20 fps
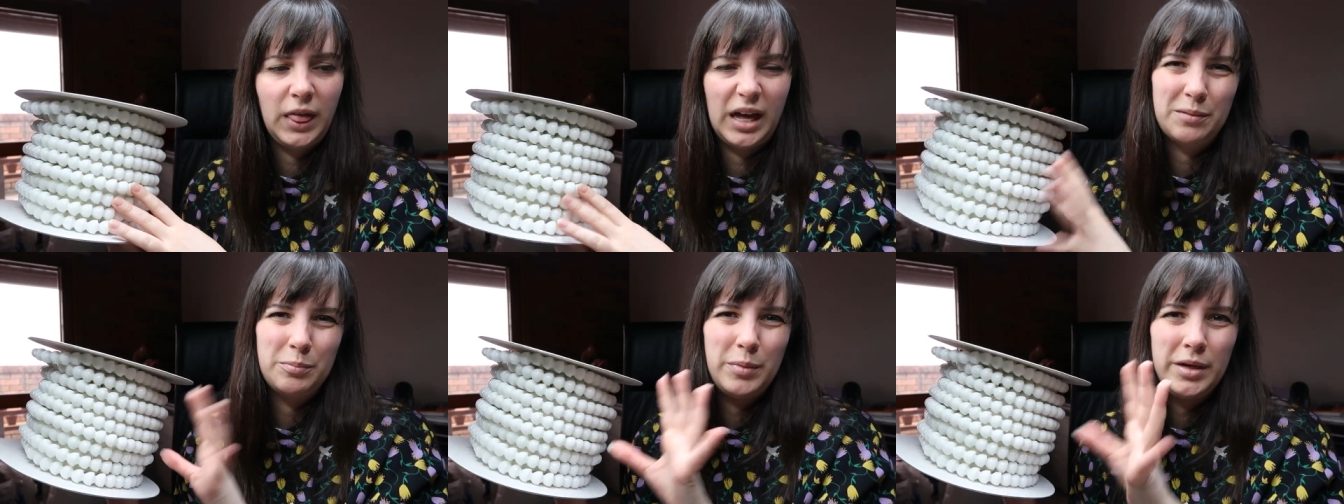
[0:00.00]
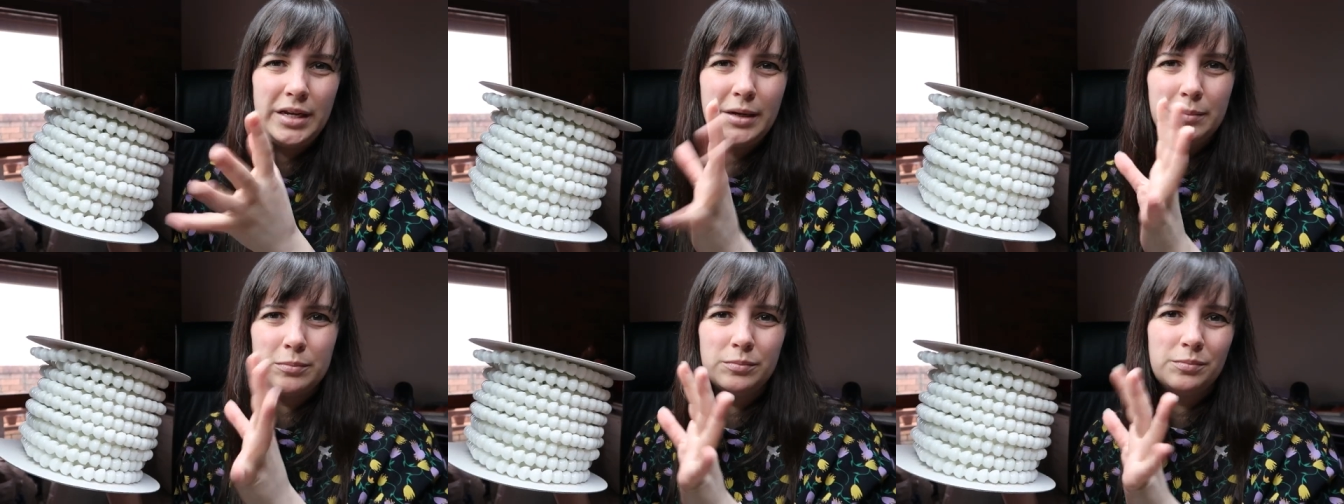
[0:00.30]
like
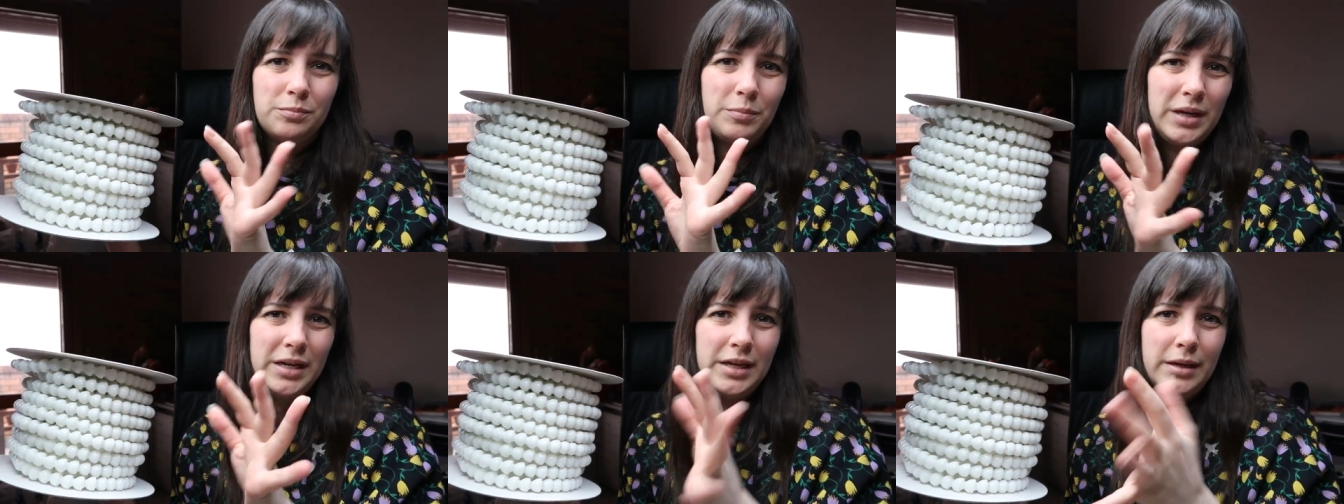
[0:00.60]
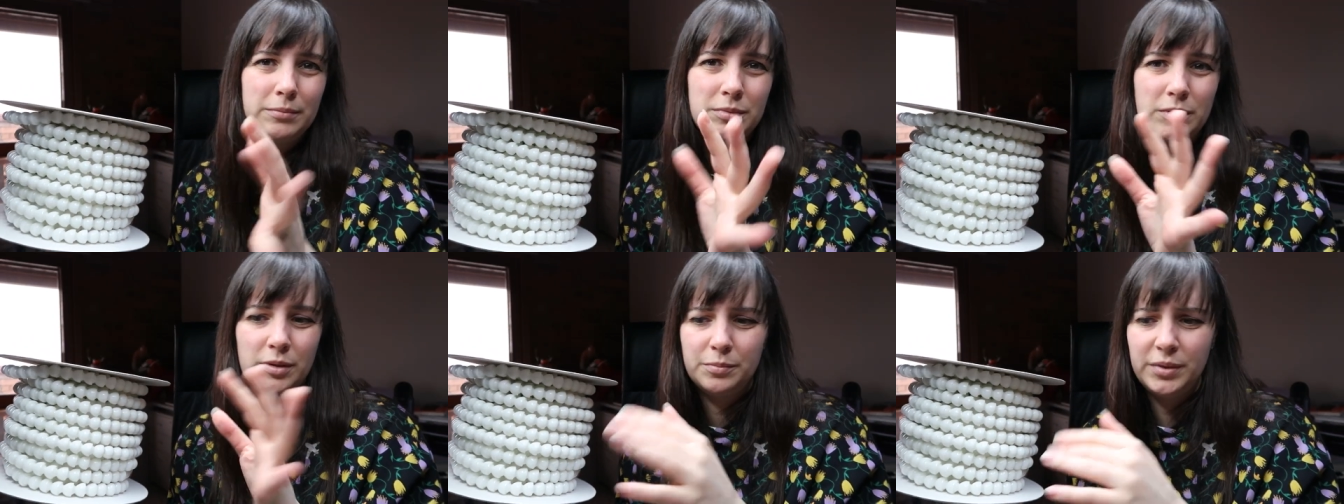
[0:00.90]
medium
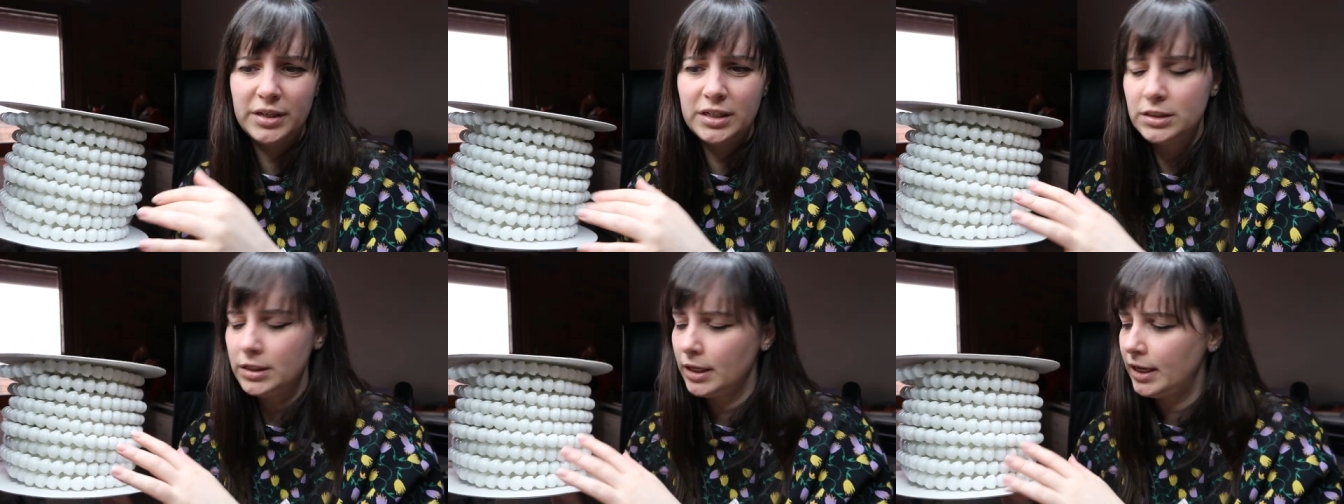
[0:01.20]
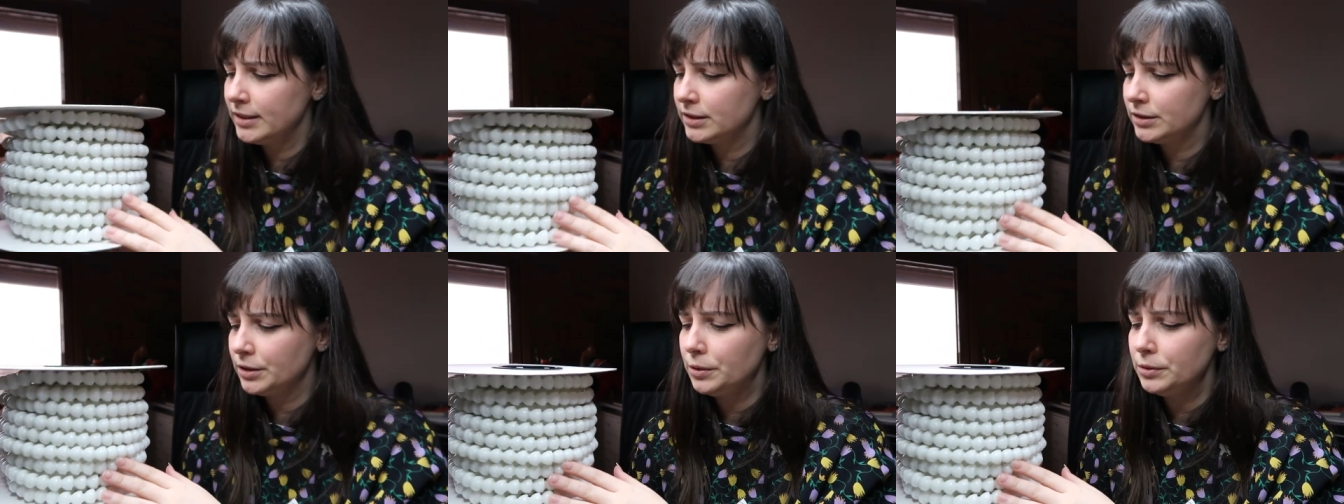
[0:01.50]
medium to big
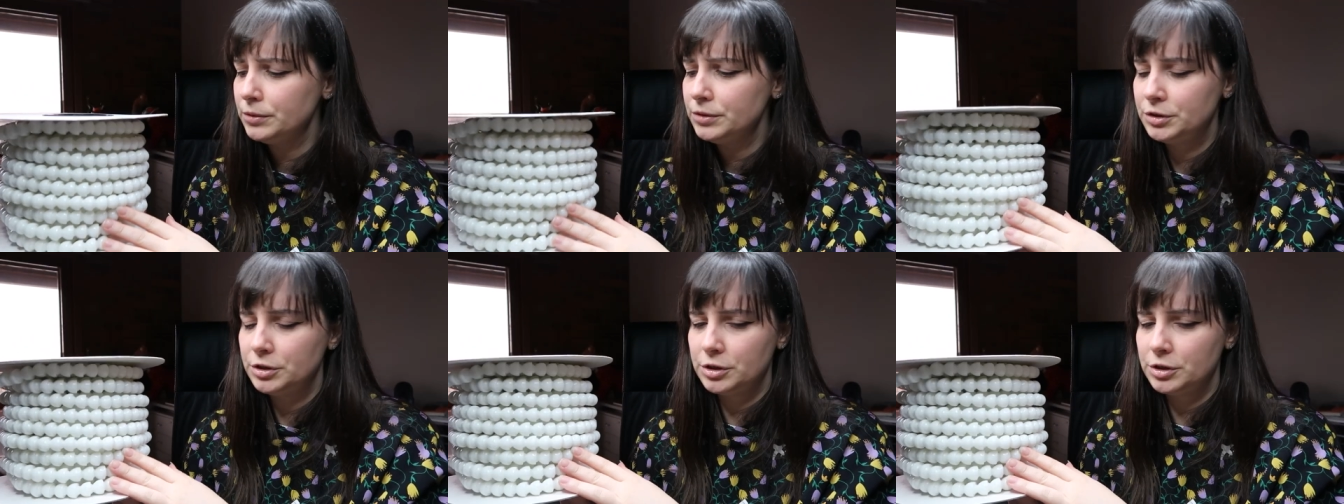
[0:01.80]
size dolls